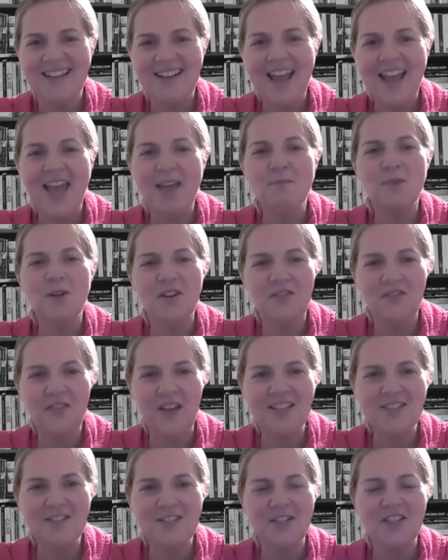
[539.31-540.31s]
and
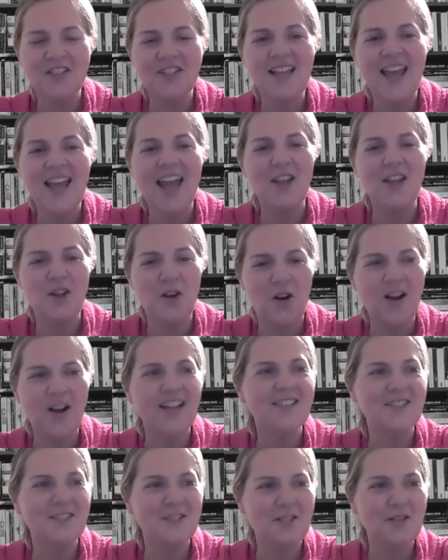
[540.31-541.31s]
professors at your
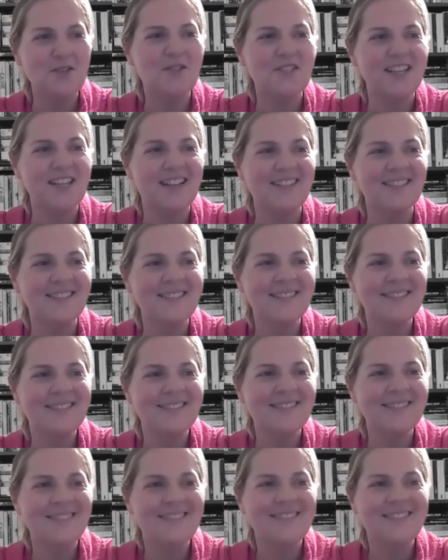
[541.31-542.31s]
institution
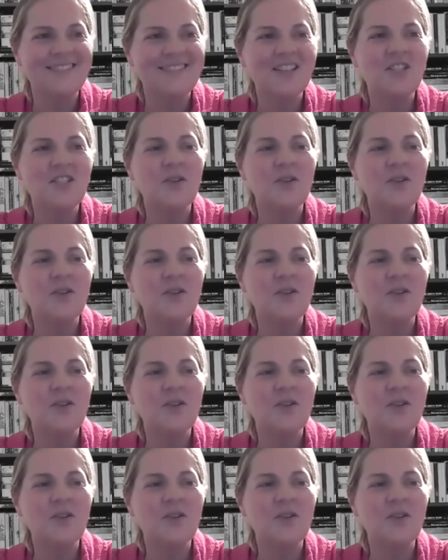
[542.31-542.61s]
to